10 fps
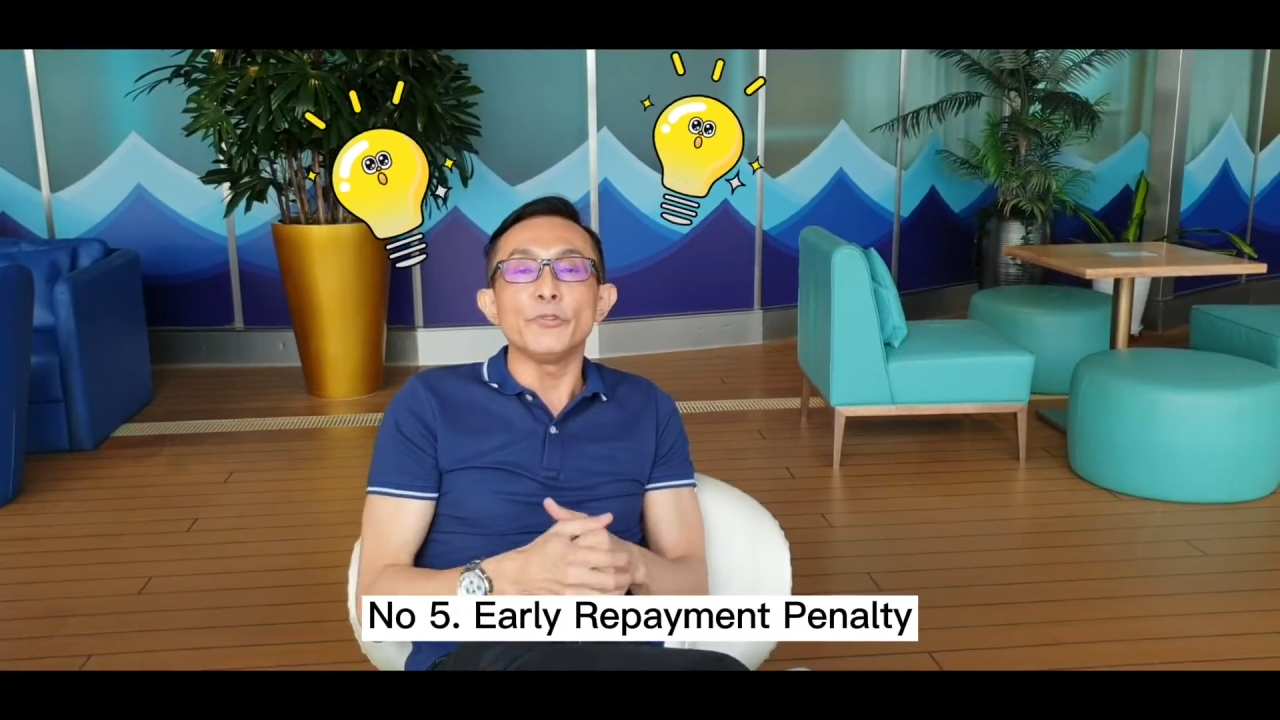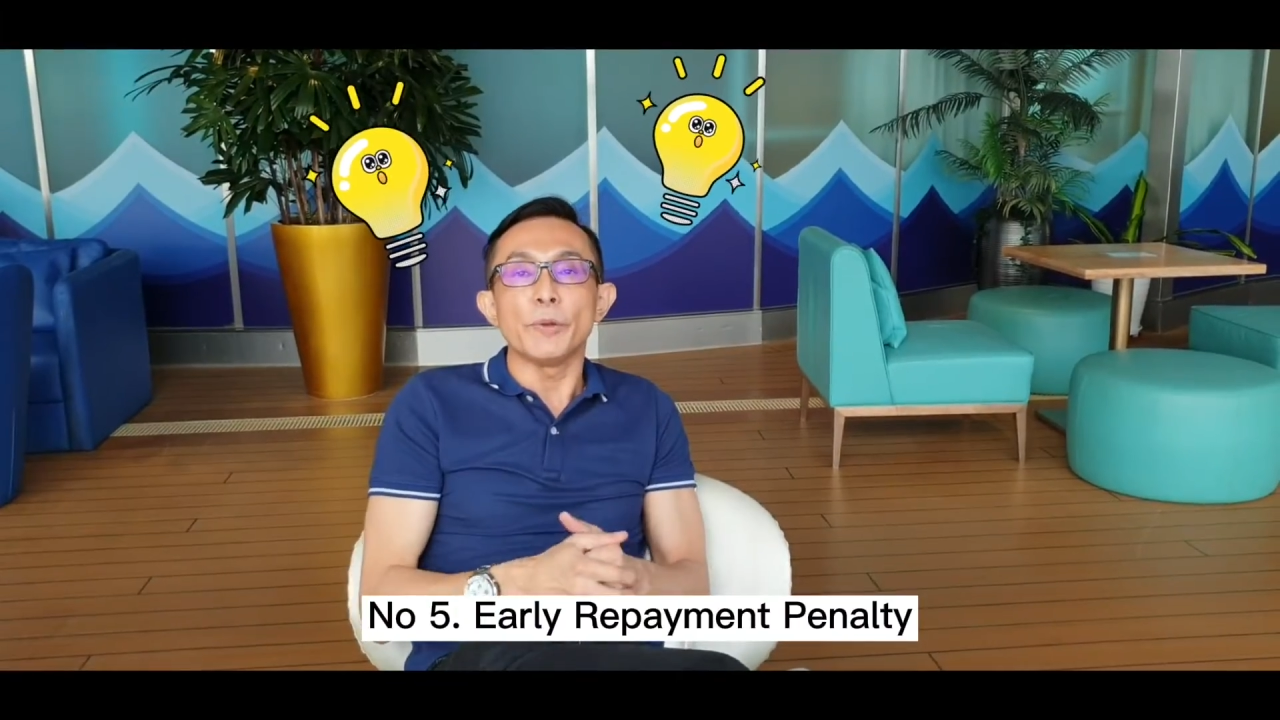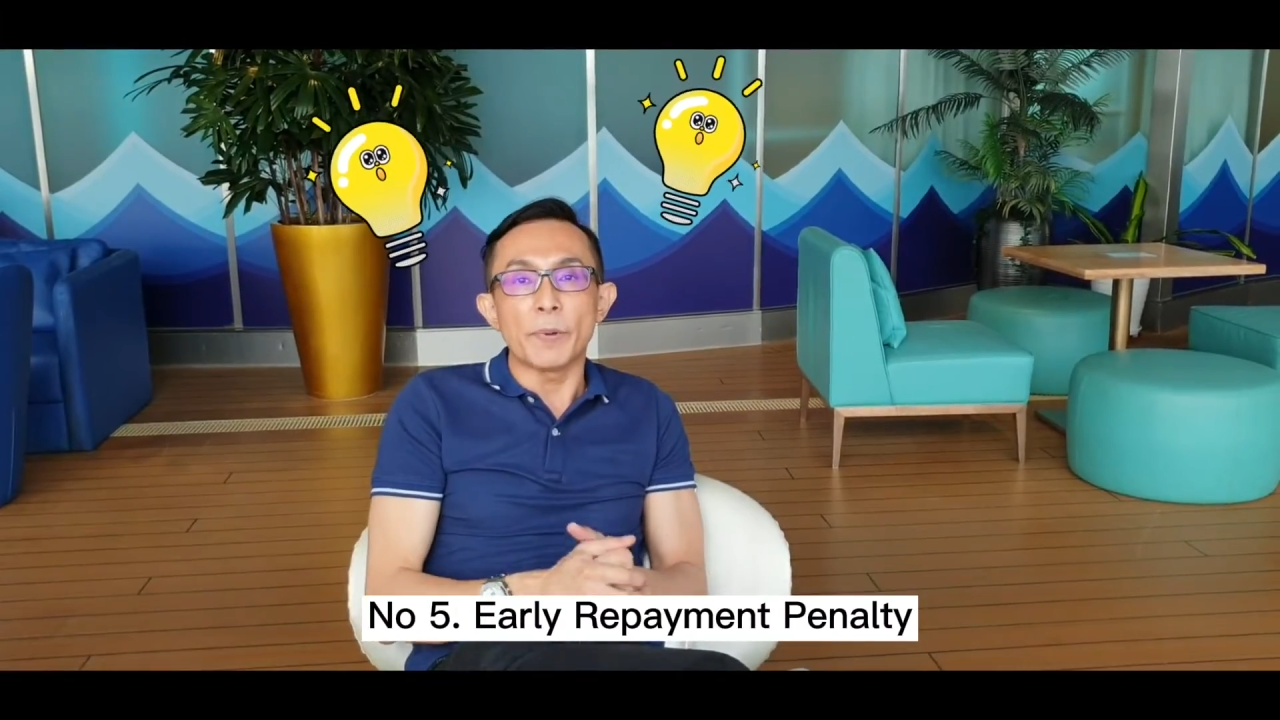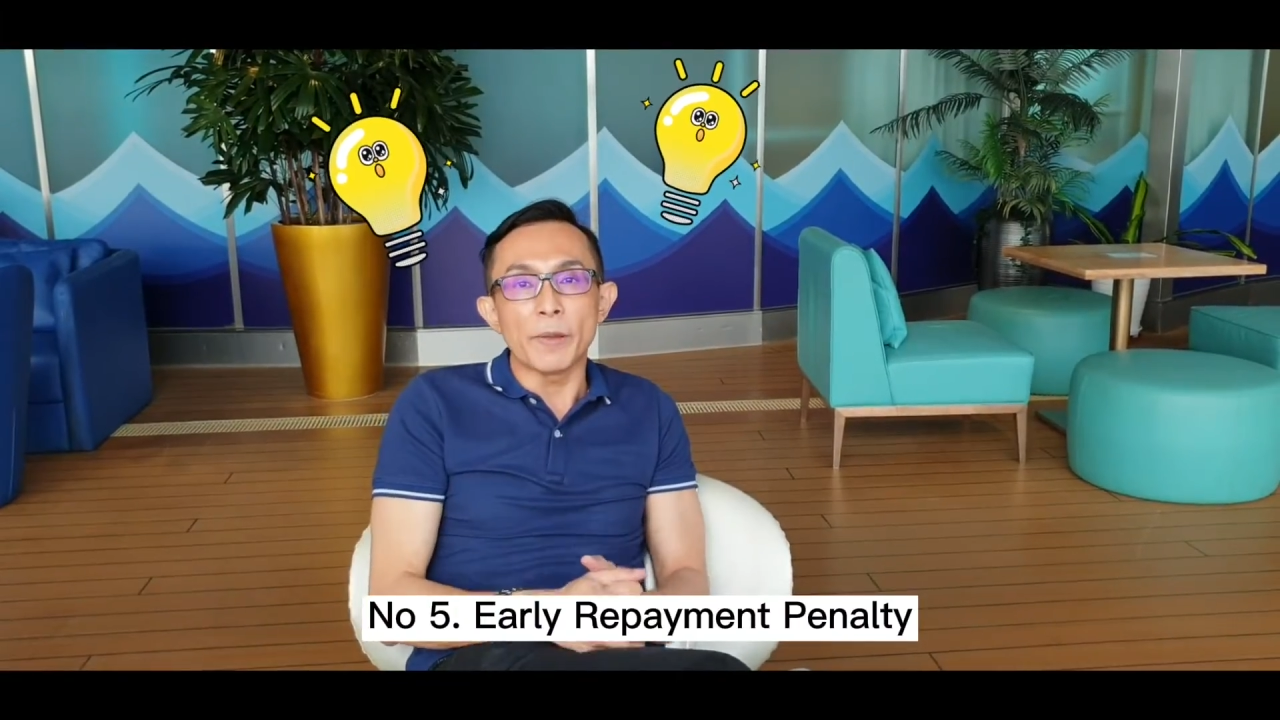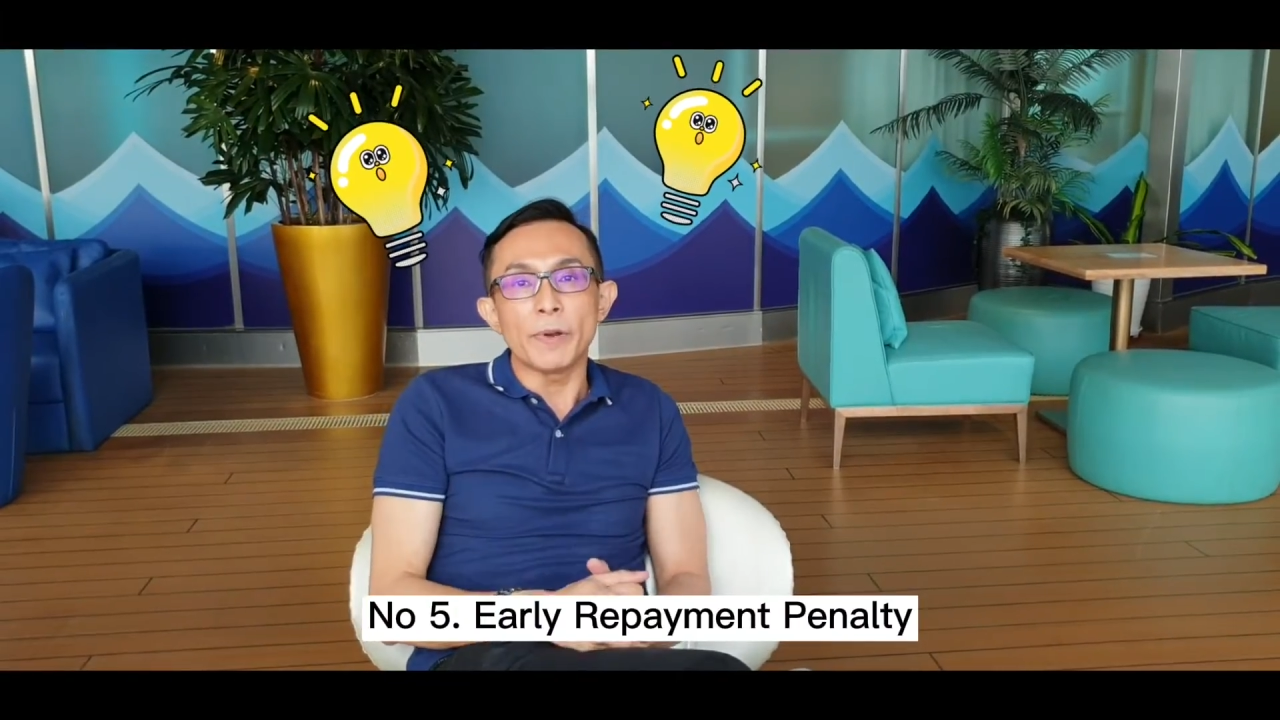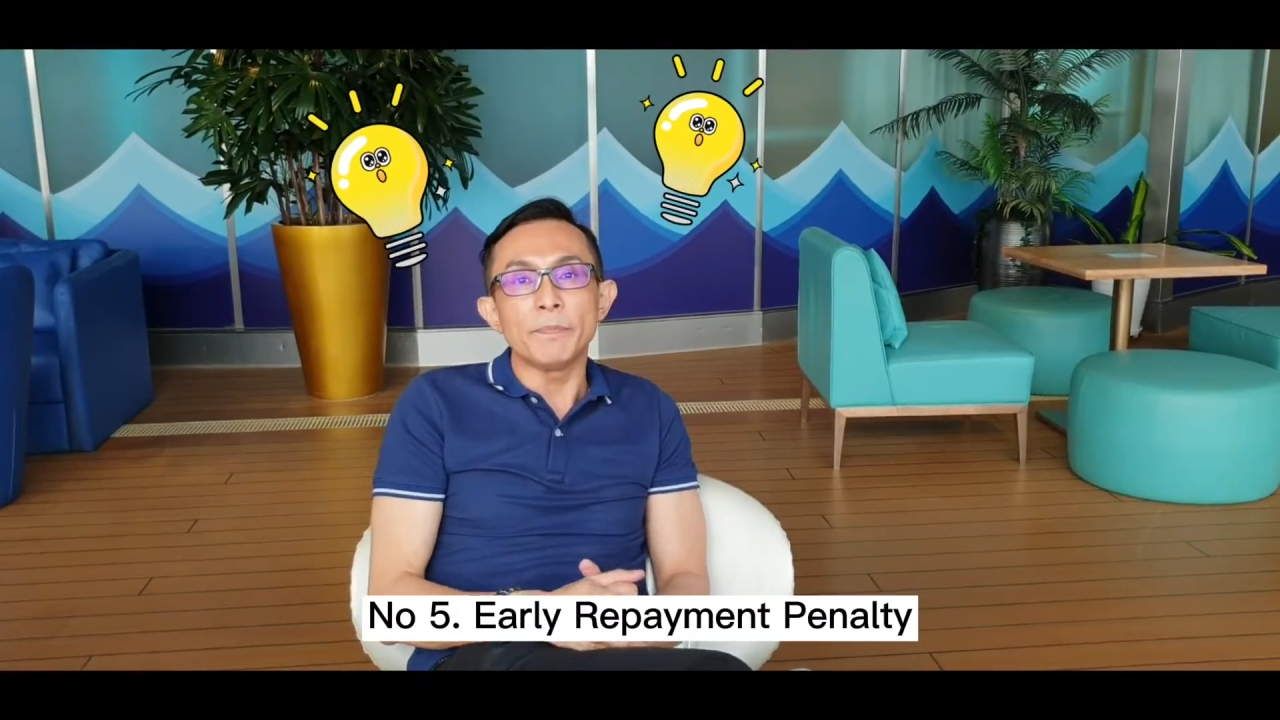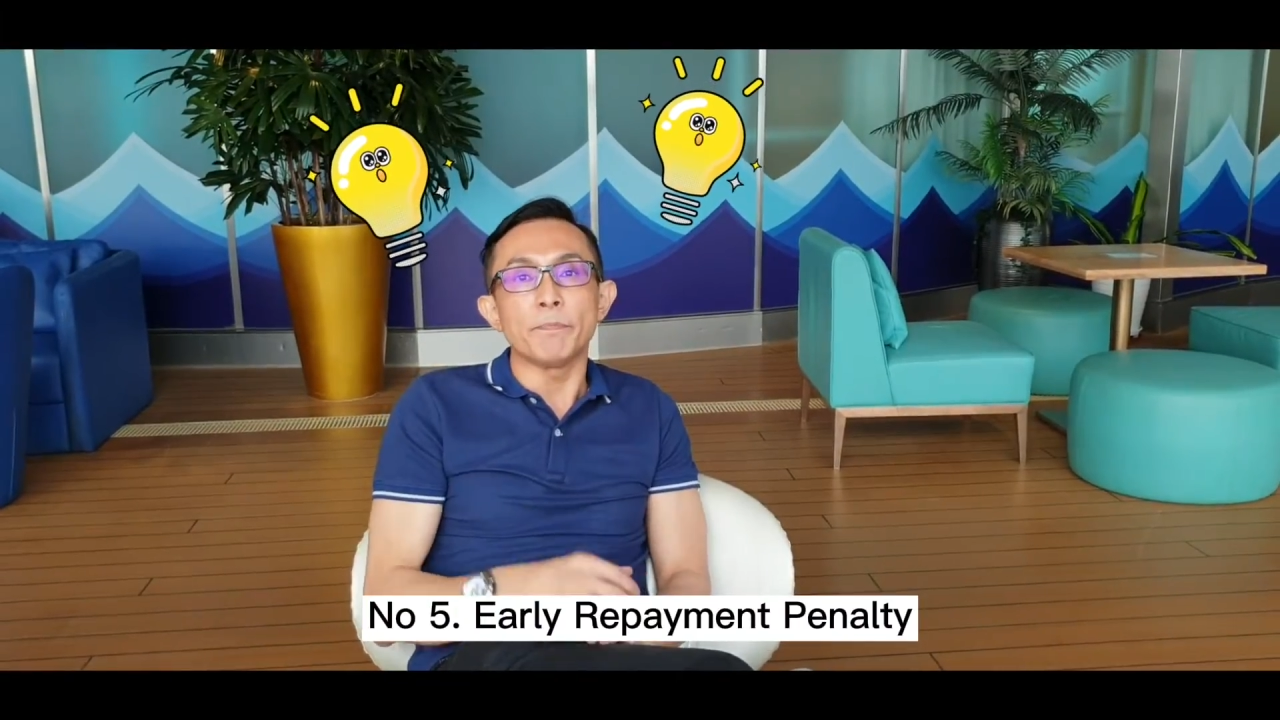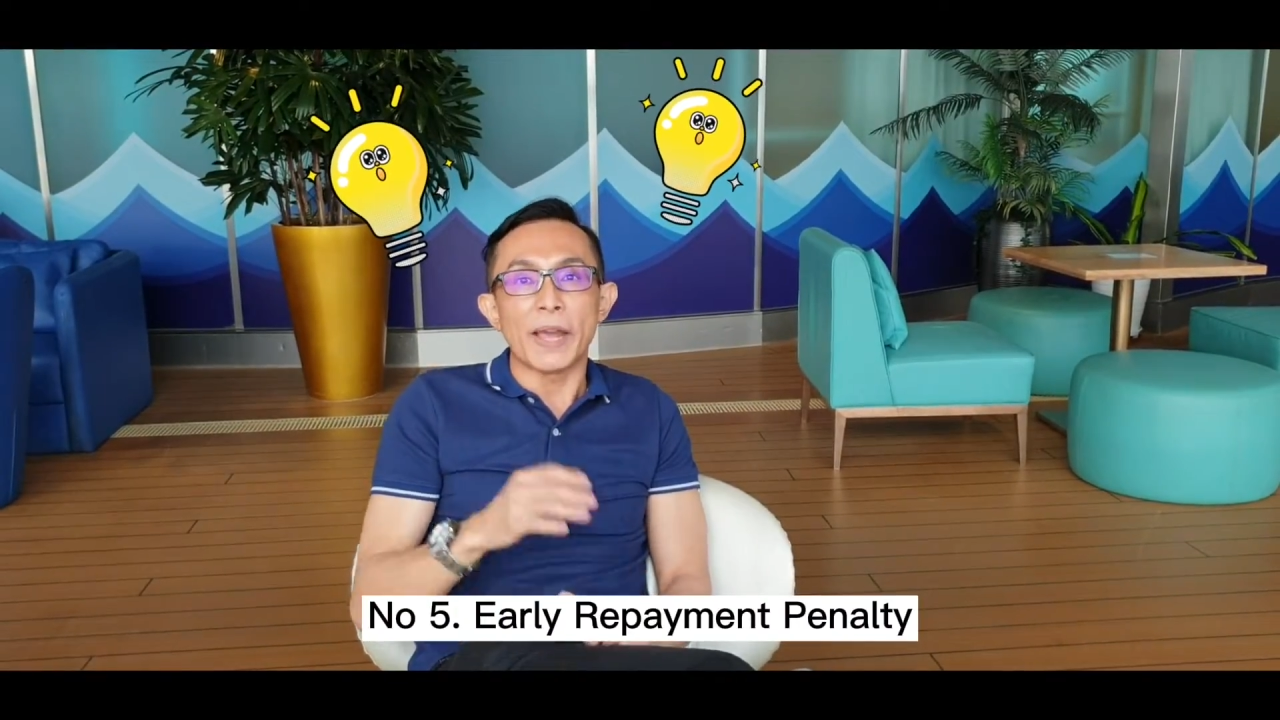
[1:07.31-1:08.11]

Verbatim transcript: repayment